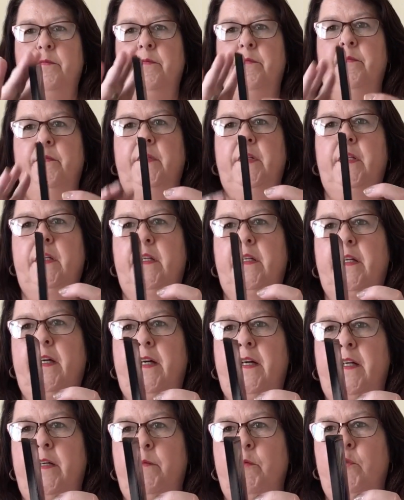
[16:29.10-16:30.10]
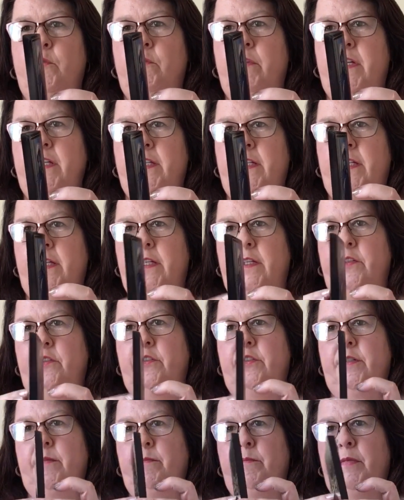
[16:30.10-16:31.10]
It came already edged
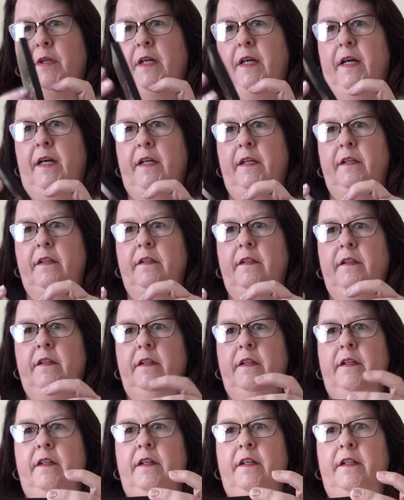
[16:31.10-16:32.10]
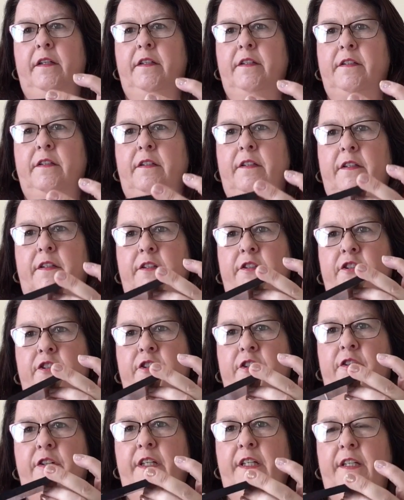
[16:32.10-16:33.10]
in black, and it's like a
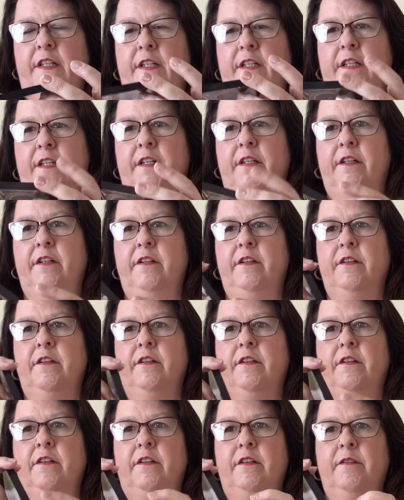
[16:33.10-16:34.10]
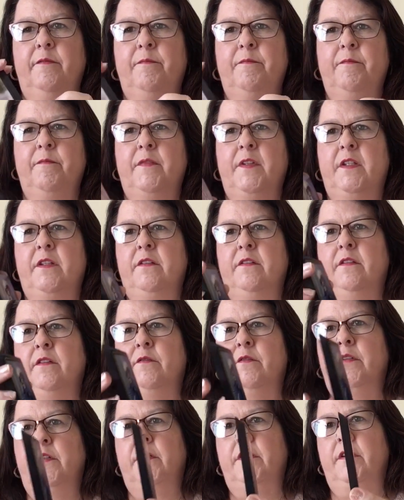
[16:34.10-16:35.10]
shiny, I don't know if
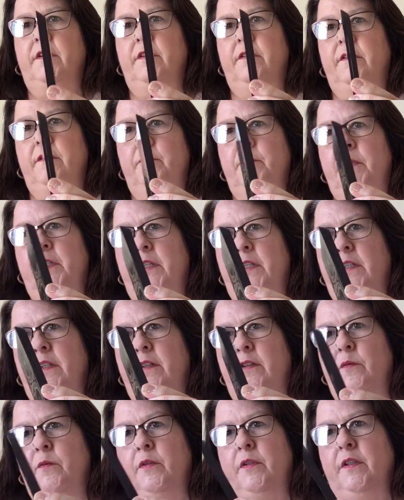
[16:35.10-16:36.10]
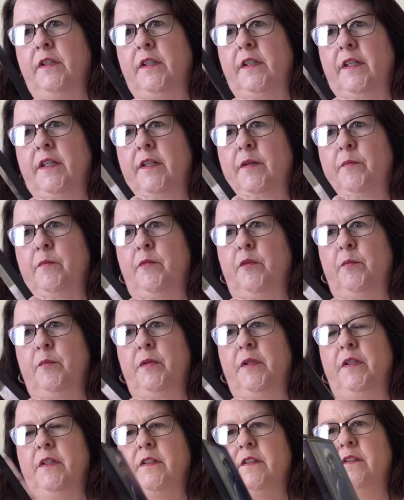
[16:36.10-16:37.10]
I can pick it up with the camera, but
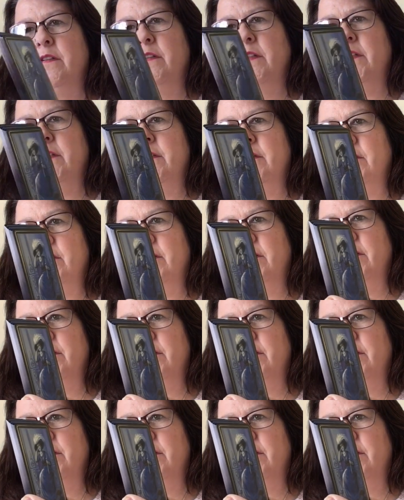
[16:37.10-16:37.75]
it's like a kind